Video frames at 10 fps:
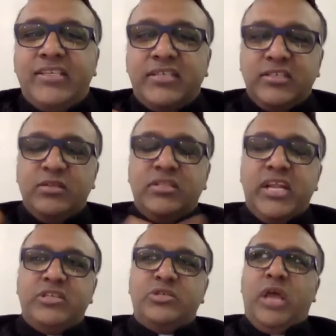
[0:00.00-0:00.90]
Justice
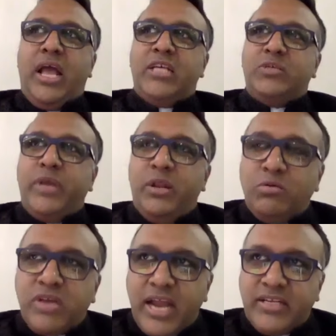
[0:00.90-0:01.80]
Sundaresh, as we
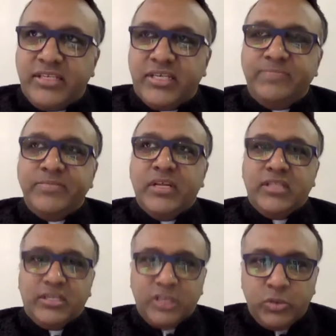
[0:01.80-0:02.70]
look at
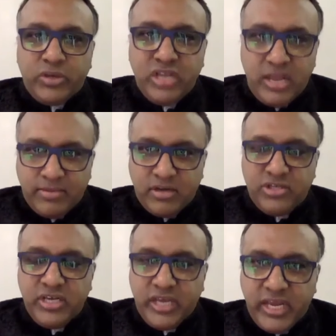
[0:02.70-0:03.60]
the situation
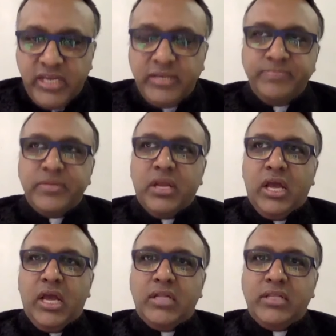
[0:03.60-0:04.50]
emerging in
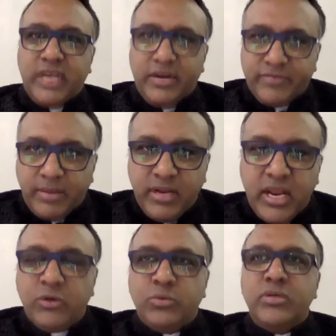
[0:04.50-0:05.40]
the state of Tamil
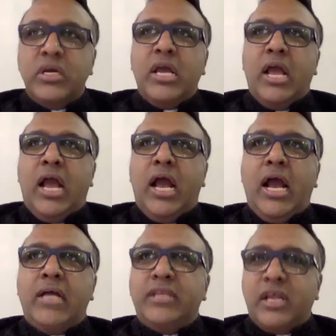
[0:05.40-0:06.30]
Nadu,
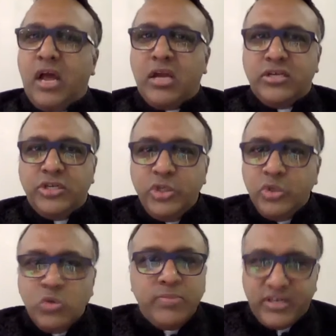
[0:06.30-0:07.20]
there are
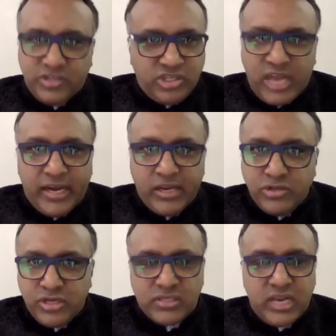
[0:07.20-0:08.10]
numerous
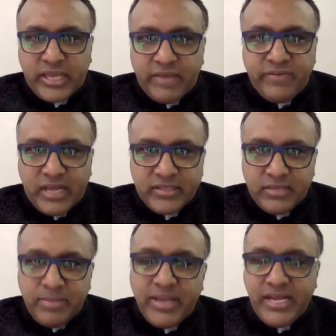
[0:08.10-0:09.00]
challenges like
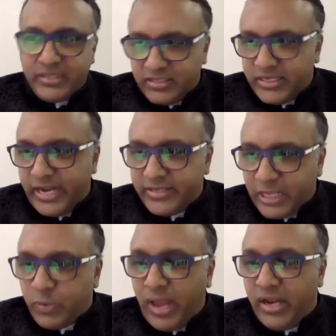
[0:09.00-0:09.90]
many other states
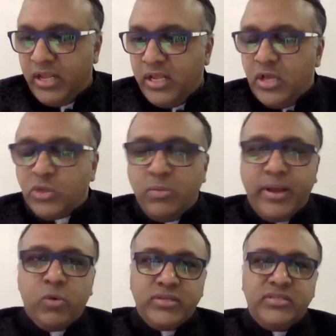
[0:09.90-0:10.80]
as well. So
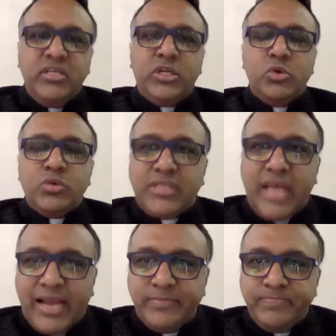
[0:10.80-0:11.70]
my question to you is
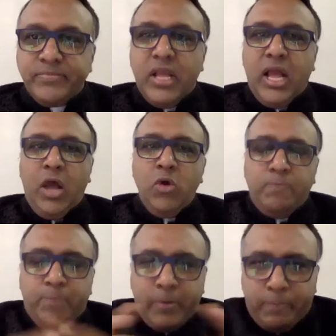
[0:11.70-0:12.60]
that
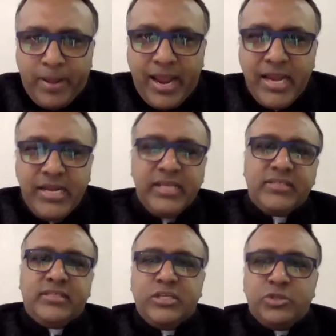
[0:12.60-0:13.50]
how prepared
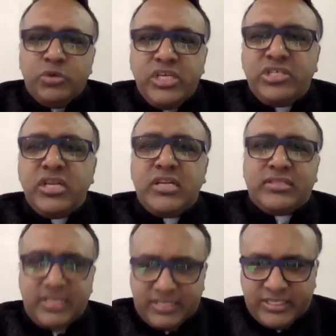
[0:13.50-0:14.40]
is the judicial
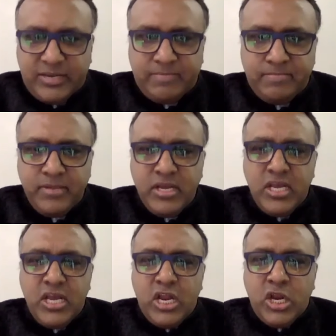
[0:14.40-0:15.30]
system,
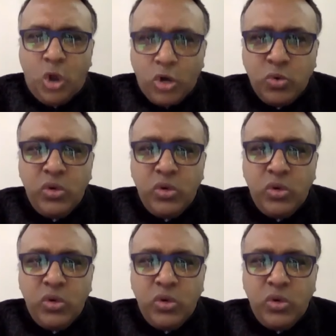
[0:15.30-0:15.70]
not